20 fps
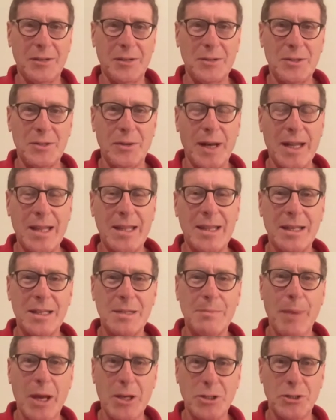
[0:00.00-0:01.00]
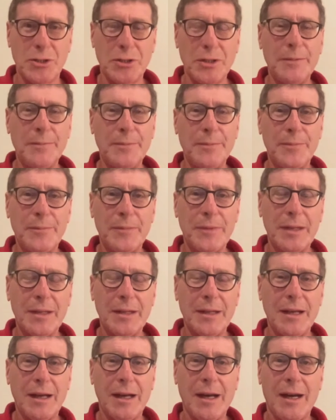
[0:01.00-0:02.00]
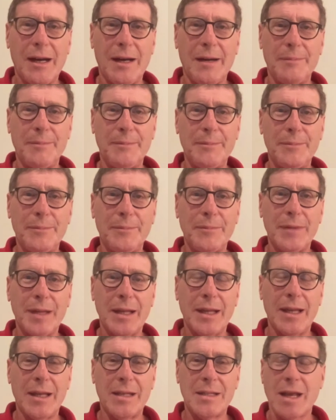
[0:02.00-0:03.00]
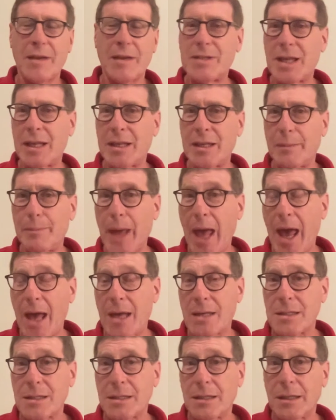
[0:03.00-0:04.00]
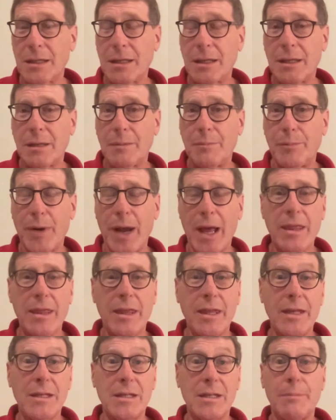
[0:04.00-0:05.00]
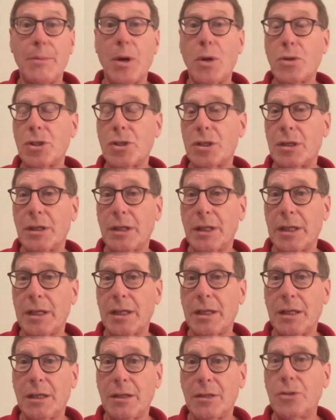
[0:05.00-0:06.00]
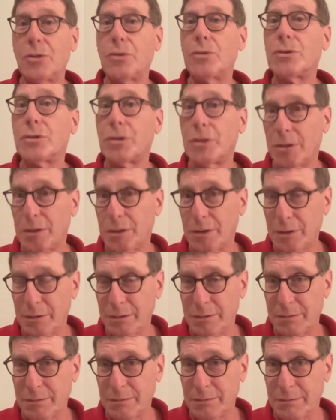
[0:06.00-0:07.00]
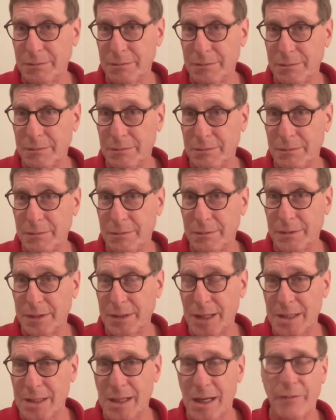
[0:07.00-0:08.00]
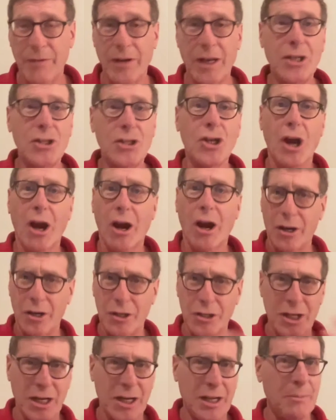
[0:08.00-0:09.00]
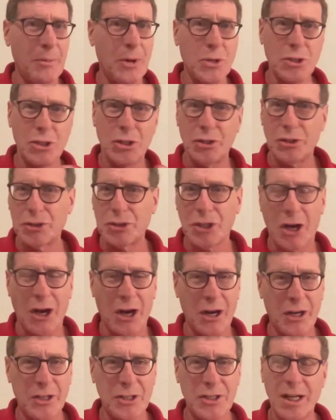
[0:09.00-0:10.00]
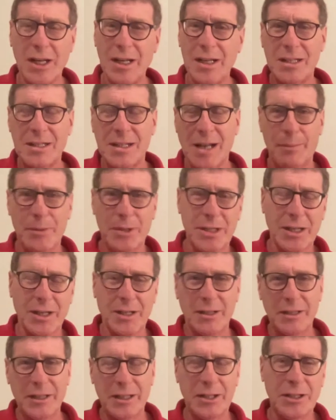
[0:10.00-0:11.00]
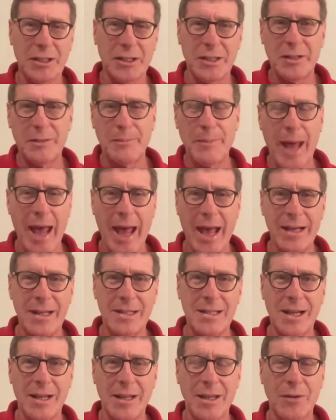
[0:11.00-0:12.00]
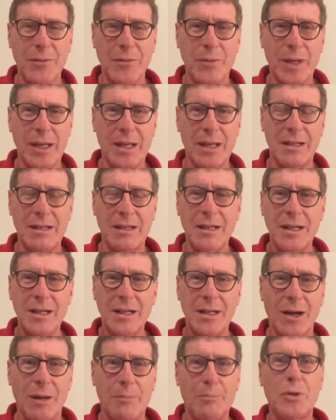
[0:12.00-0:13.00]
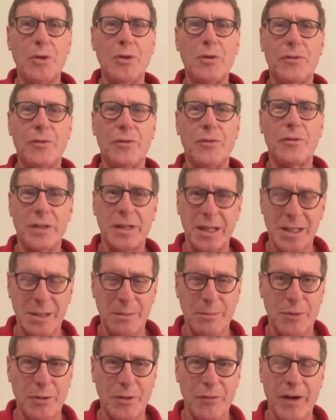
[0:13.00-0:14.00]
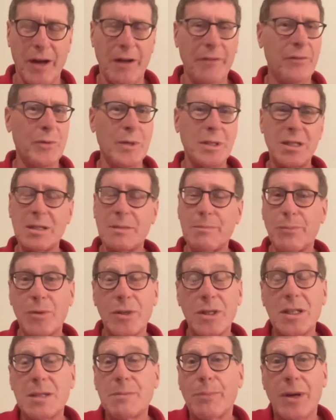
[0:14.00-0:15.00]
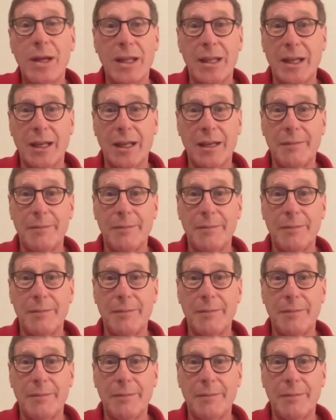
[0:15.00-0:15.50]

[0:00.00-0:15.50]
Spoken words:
do anything special. And as I've said in the past, breath is emotionally neutral. Doesn't have any charge, any emotional charge. It's not particularly good or bad. It's nothing we can approve or disapprove of. We're just breathing.